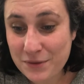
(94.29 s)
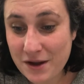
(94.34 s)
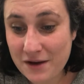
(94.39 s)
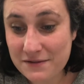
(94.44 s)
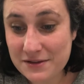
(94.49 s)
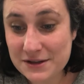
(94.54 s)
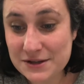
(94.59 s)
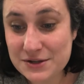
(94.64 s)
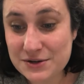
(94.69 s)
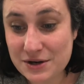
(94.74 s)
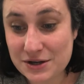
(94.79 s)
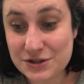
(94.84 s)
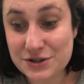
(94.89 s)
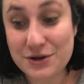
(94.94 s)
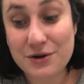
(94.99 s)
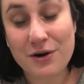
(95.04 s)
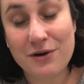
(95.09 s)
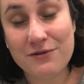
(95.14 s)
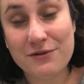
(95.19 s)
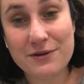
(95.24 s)
of the
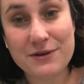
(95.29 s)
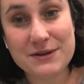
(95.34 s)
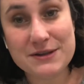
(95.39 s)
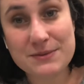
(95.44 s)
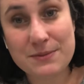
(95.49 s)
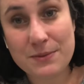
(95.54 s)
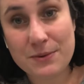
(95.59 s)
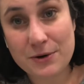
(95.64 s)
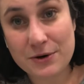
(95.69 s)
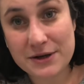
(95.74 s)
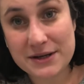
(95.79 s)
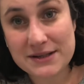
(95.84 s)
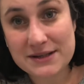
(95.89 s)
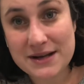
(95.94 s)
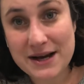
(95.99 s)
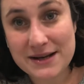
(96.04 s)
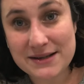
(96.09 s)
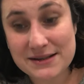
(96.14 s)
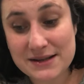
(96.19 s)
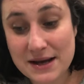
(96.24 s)
structure over the supporting
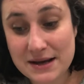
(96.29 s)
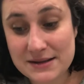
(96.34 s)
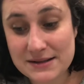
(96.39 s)
sides.